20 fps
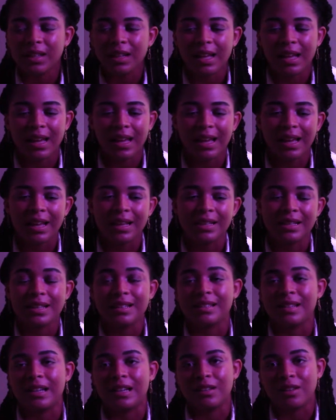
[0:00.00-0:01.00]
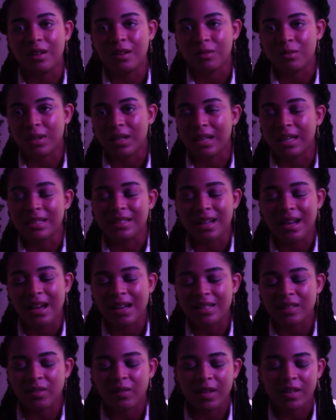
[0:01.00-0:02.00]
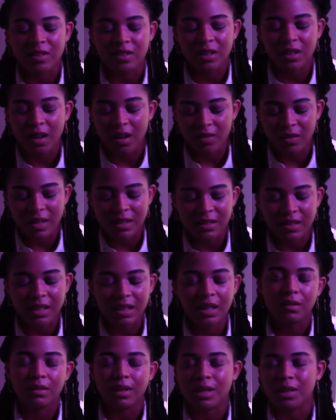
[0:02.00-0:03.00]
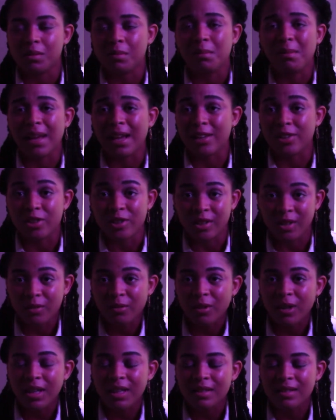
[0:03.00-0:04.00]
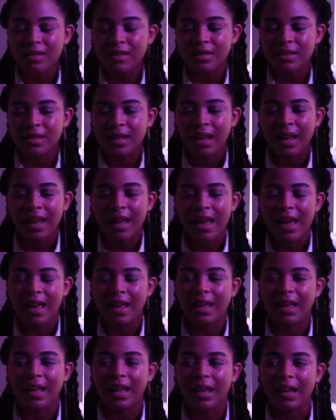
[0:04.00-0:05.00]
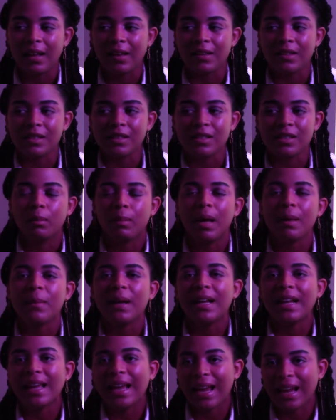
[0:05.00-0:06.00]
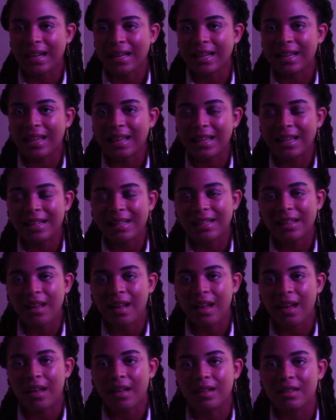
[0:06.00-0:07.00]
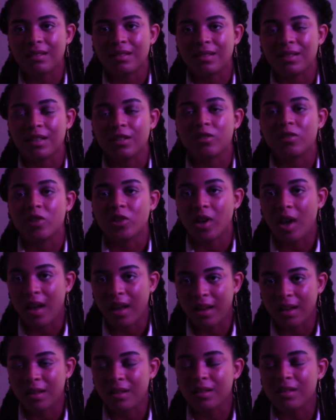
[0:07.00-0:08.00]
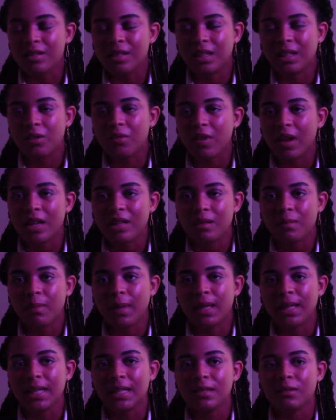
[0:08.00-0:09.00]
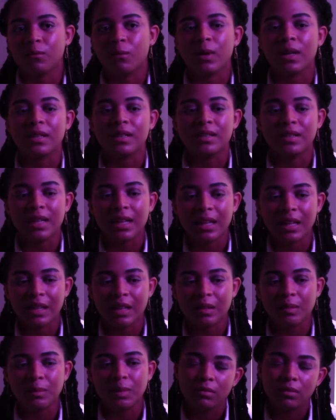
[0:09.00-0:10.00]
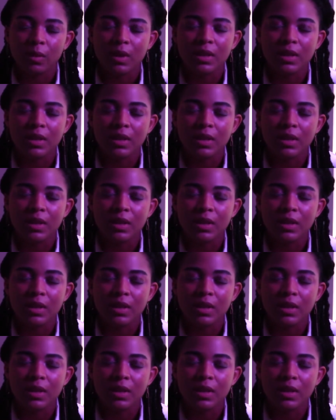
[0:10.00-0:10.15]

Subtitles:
and he's an adult when he dies eventually, obviously. That's a major difference. And by meeting Anakin as a child in The Phantom Menace, we see him